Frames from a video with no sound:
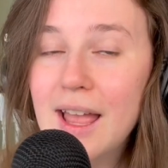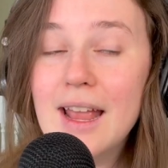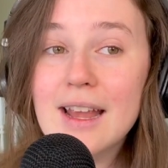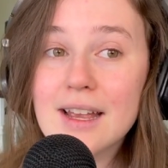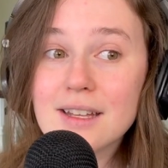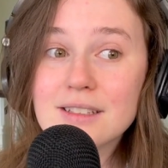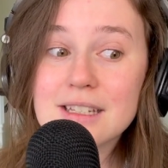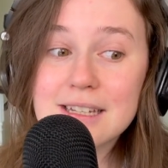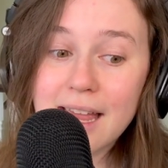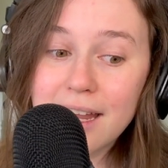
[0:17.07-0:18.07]
and
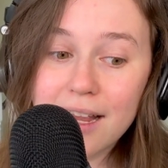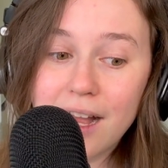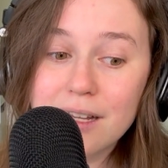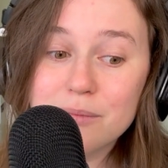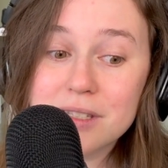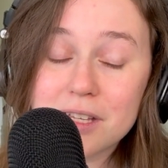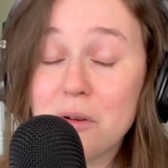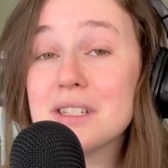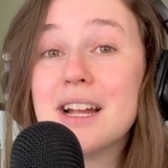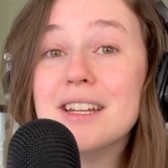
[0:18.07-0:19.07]
today I am so
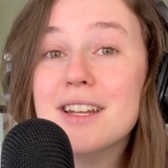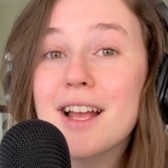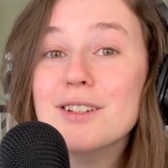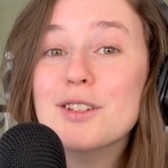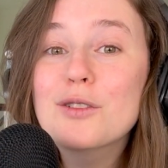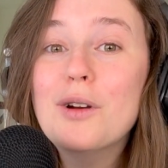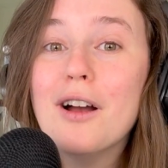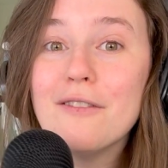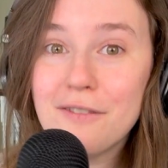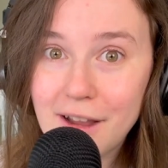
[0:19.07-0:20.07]
excited to
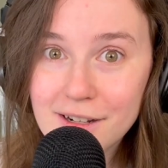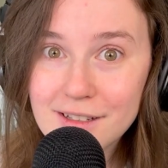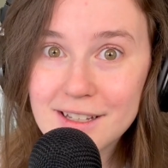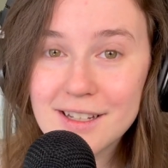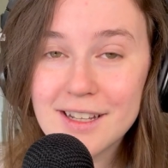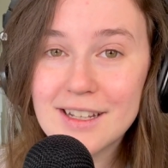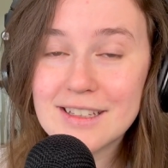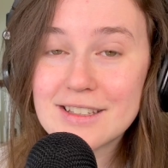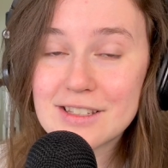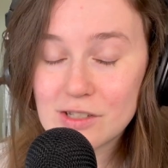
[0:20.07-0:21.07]
finally
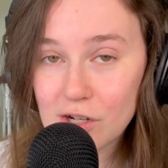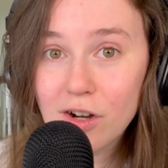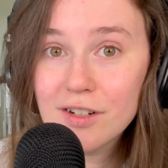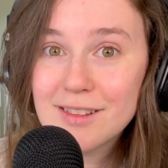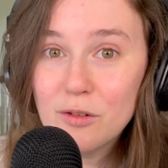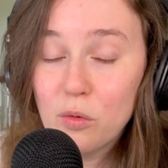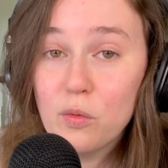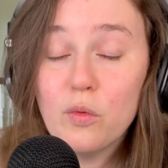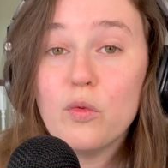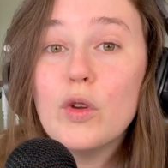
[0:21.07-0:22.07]
start the
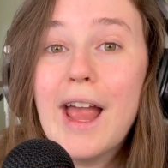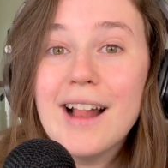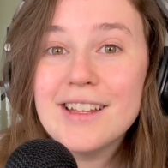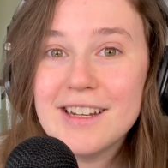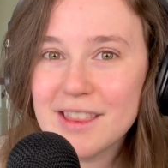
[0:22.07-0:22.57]
reality,